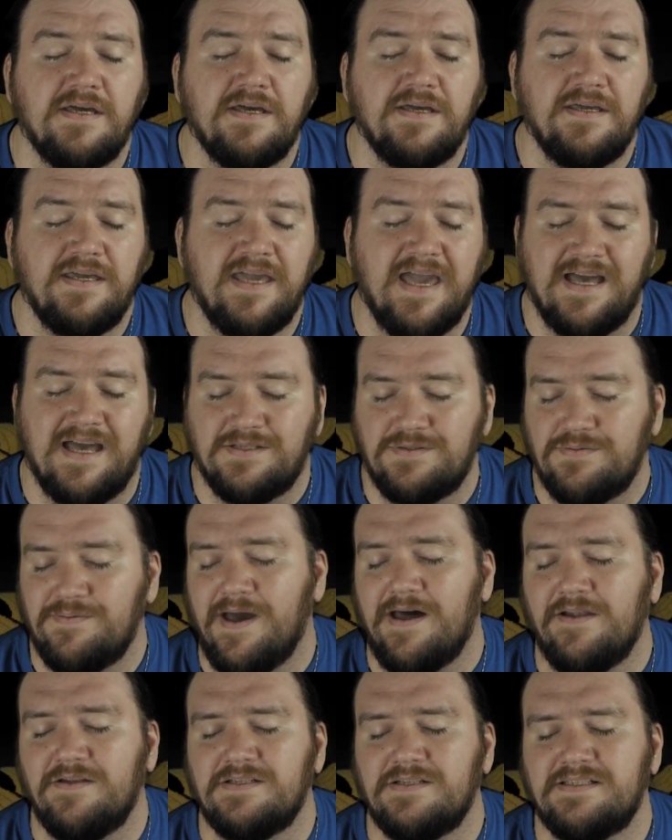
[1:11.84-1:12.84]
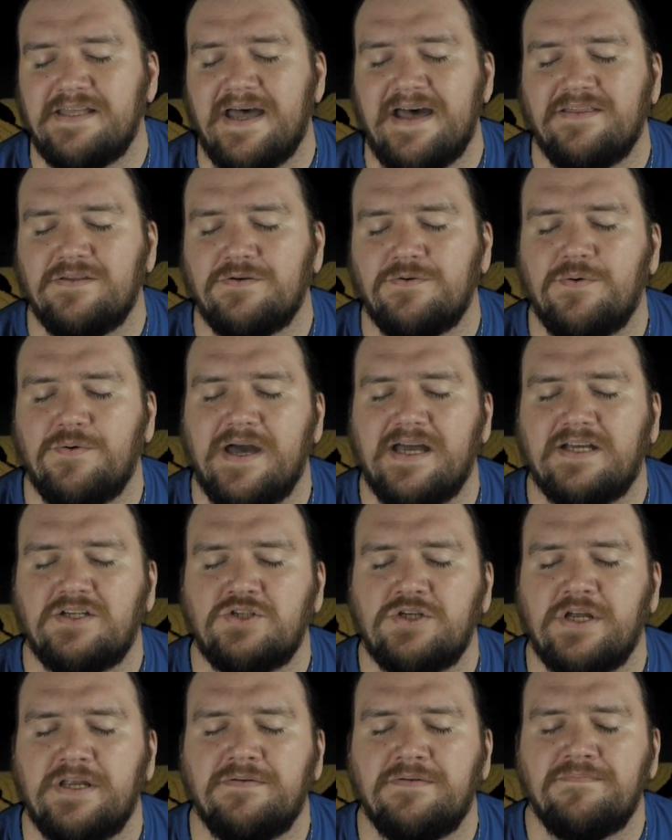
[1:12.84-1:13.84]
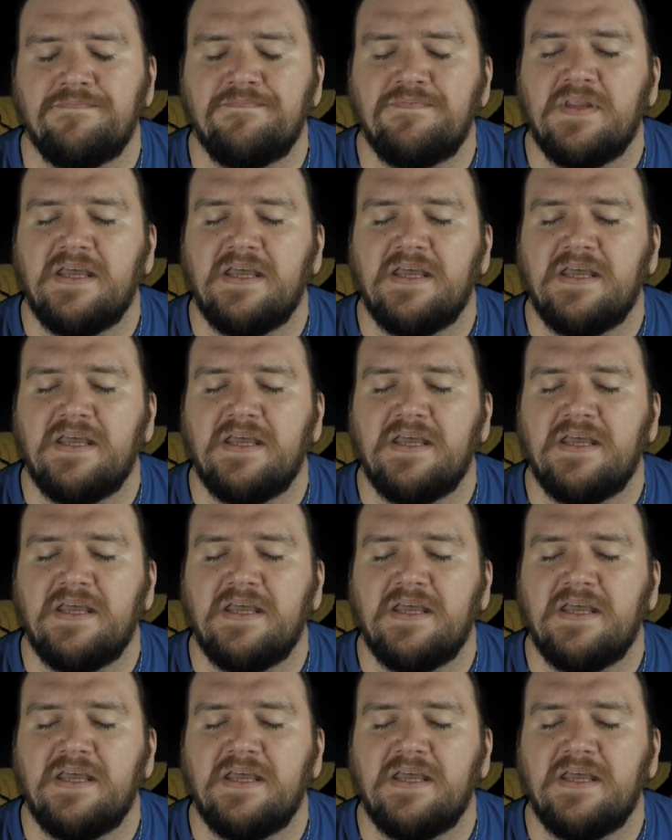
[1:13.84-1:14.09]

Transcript: Yes, we understand the question,